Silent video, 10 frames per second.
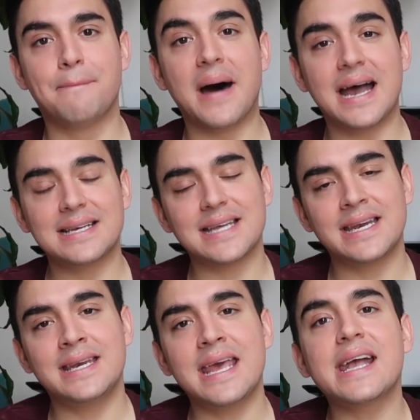but
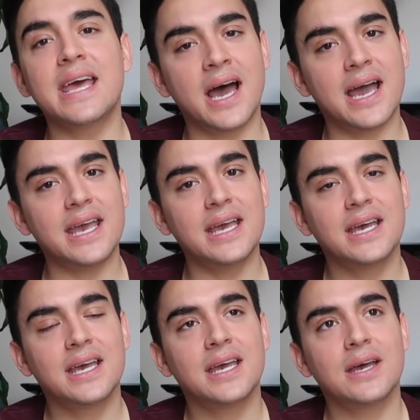Nick and I
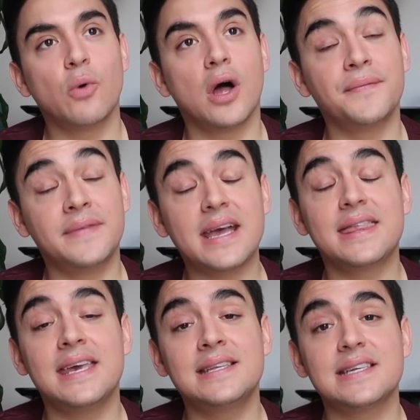well,
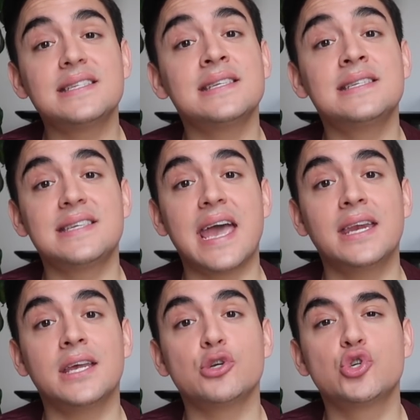Nick thinks it's insane.